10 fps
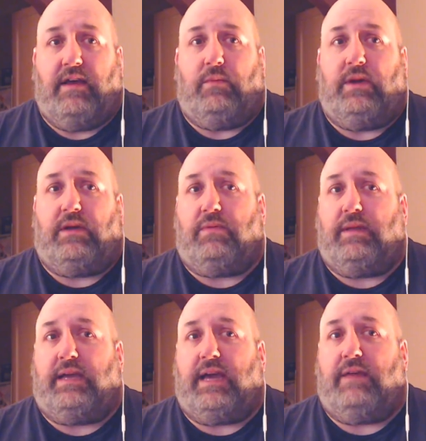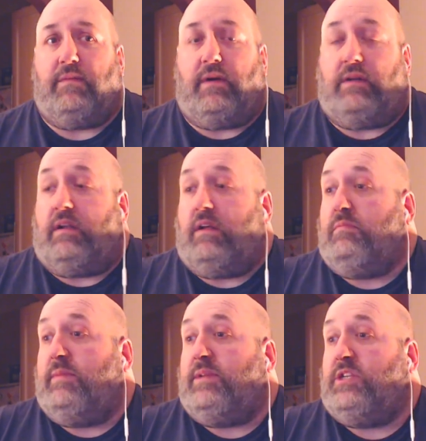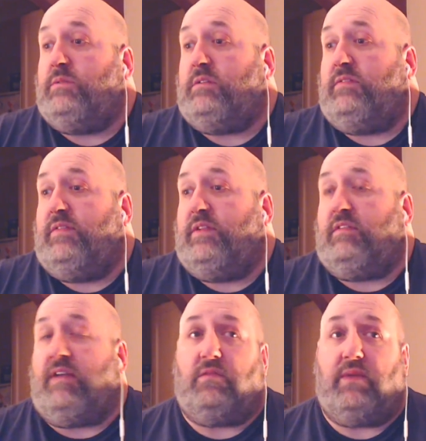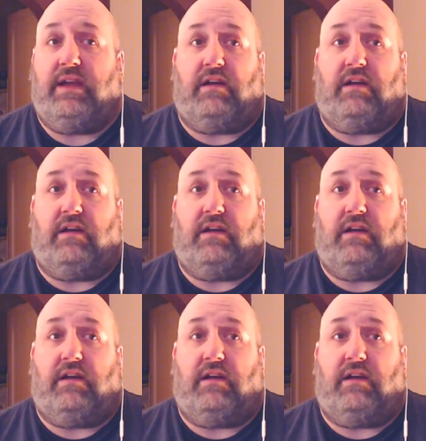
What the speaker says: we could probably get him for, I don't know, maybe 250 grand a week.